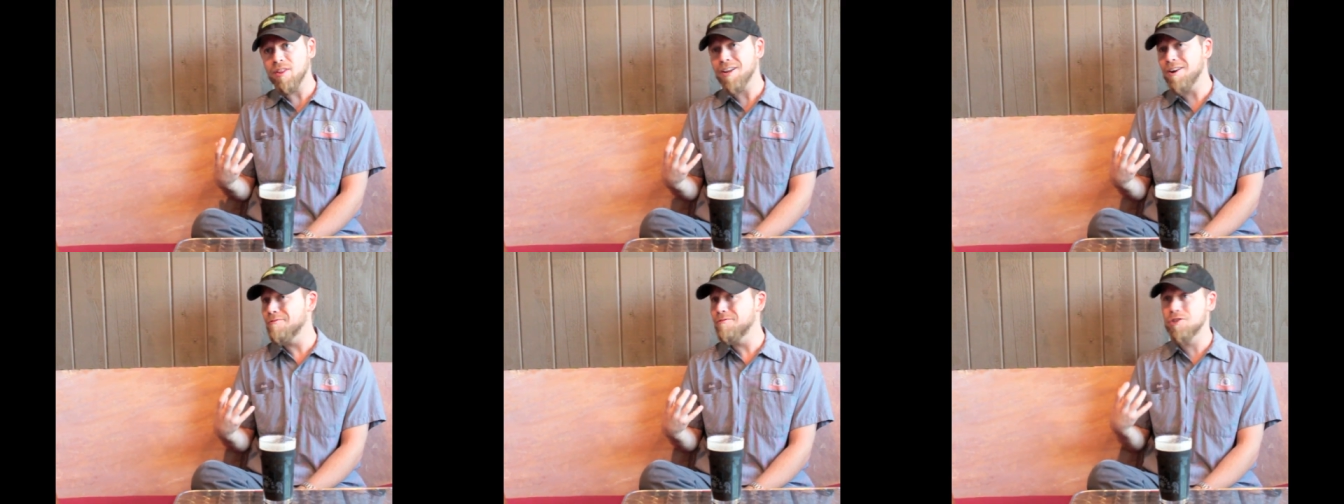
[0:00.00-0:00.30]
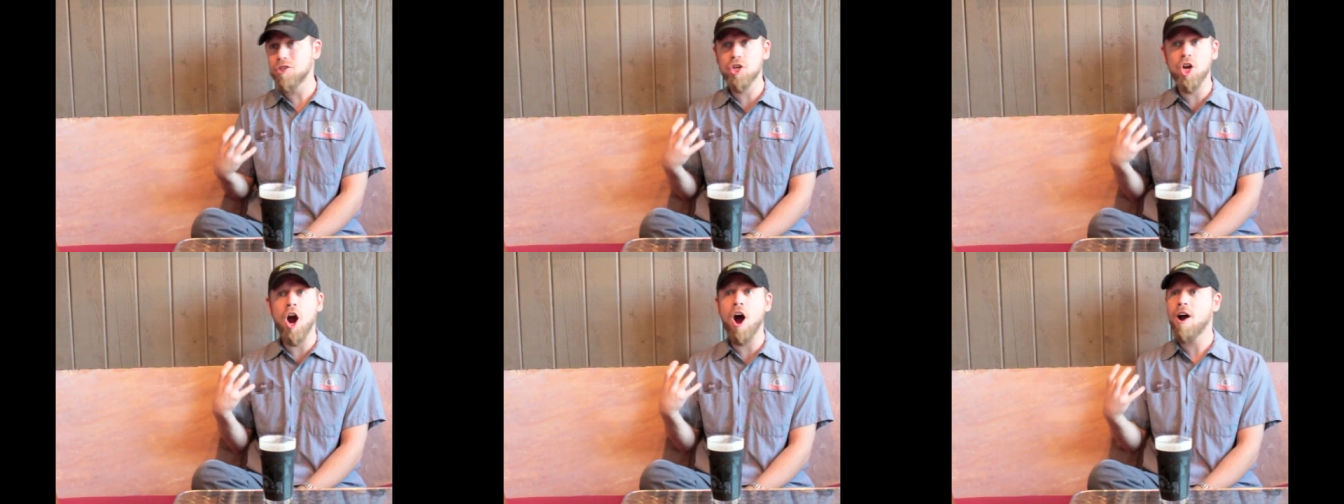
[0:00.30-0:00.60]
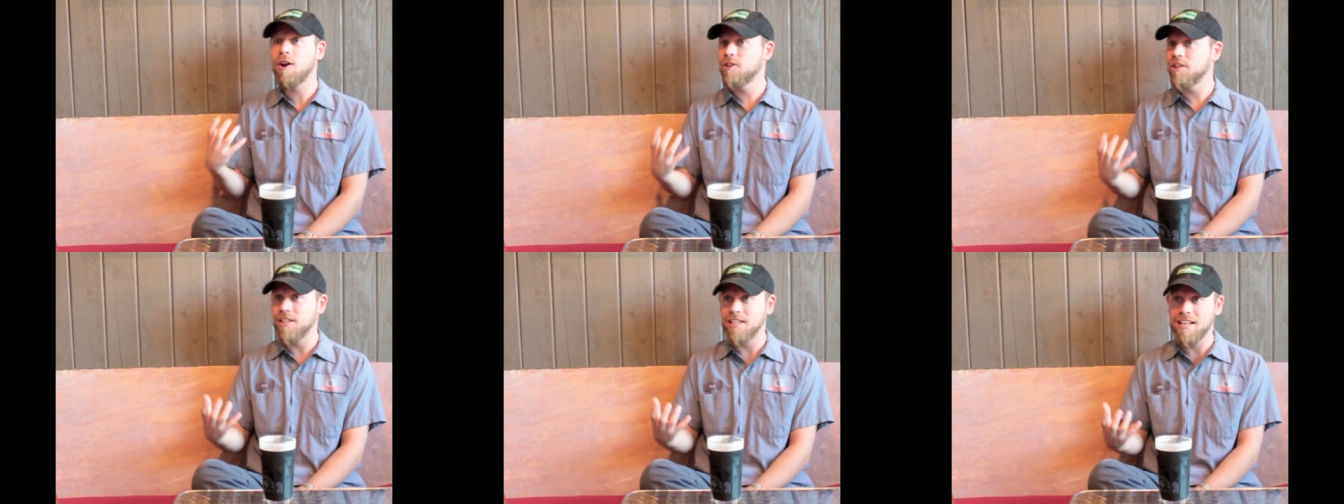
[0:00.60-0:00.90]
of
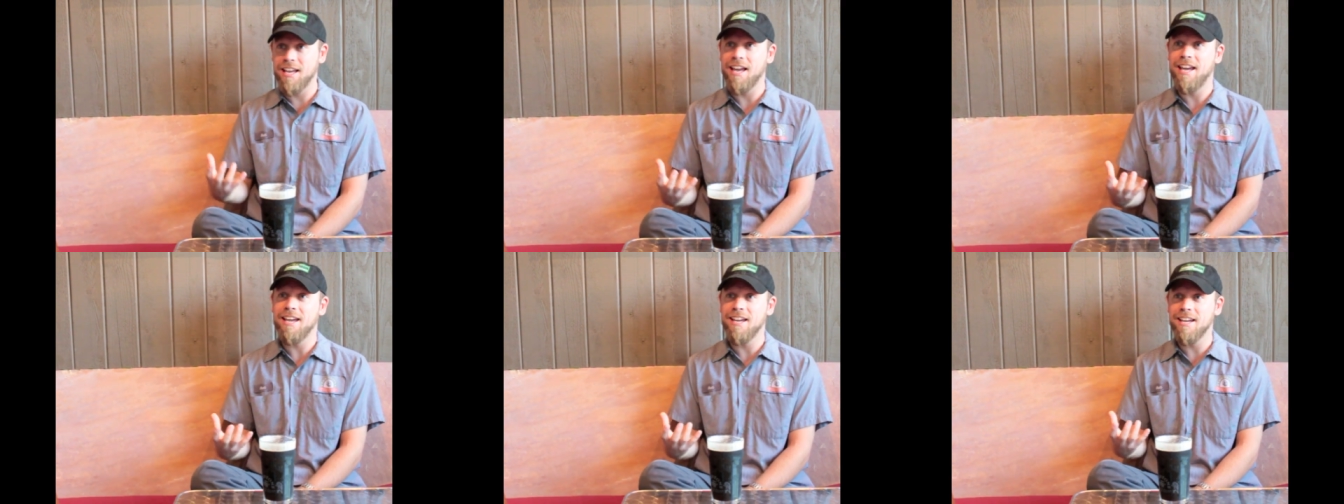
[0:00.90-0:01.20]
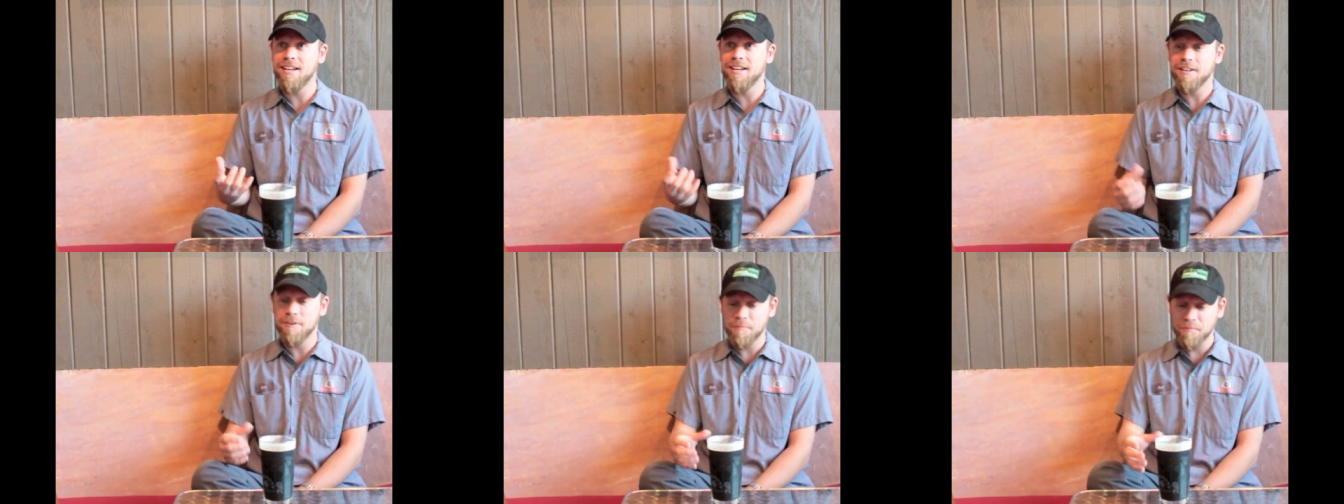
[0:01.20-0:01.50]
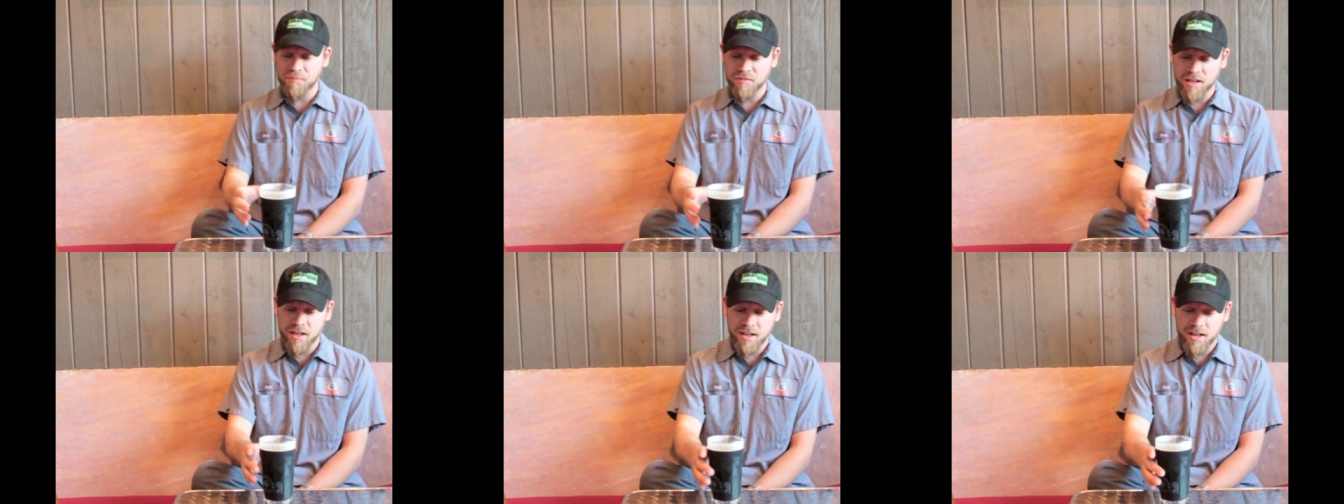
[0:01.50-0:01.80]
chocolate cake,
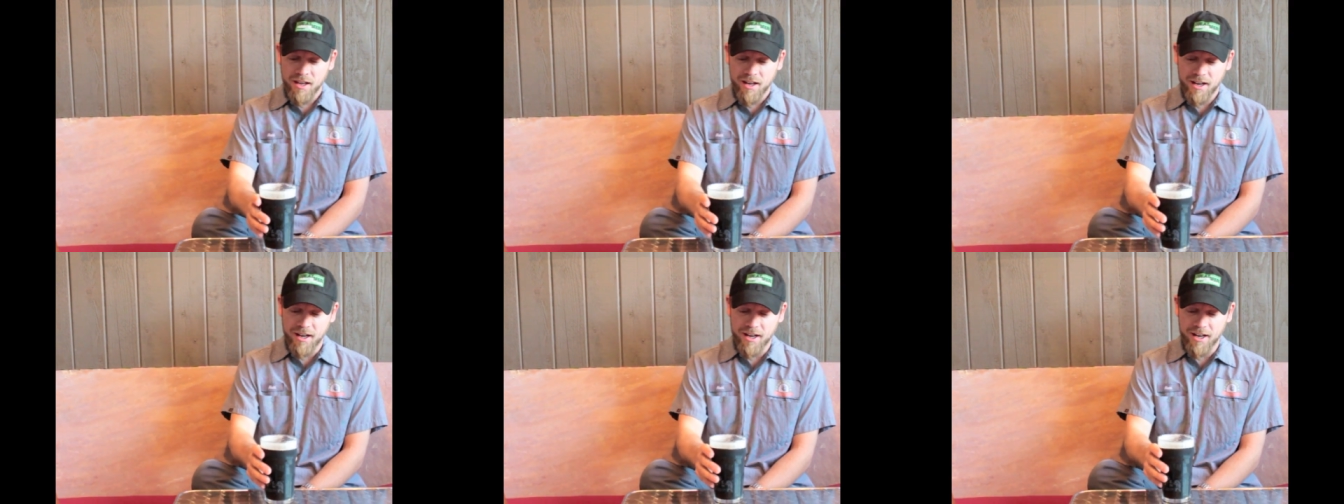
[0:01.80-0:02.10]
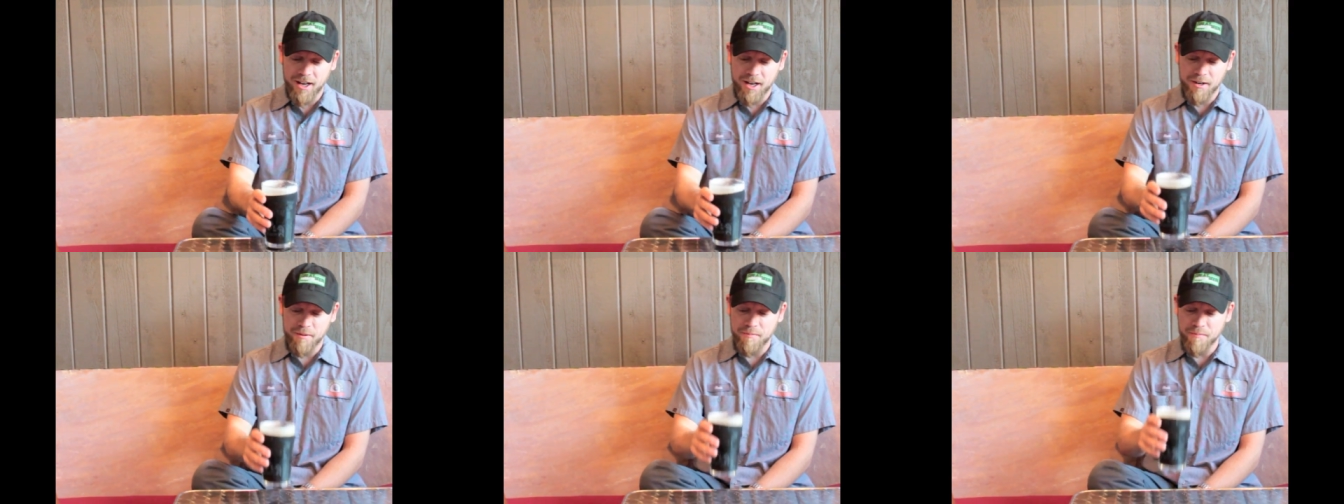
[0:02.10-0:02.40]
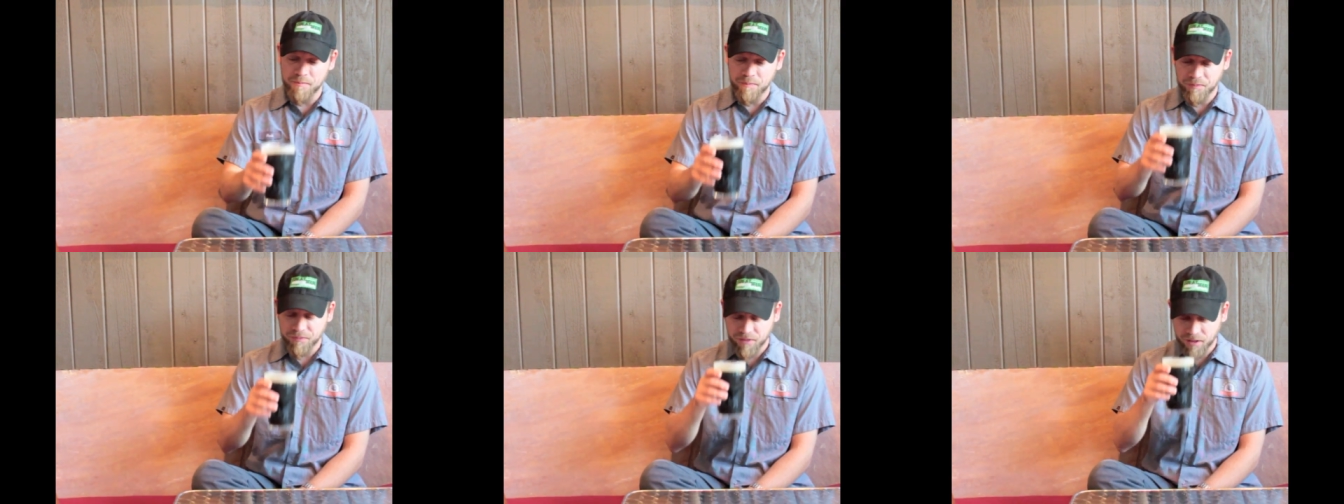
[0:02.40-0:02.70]
um,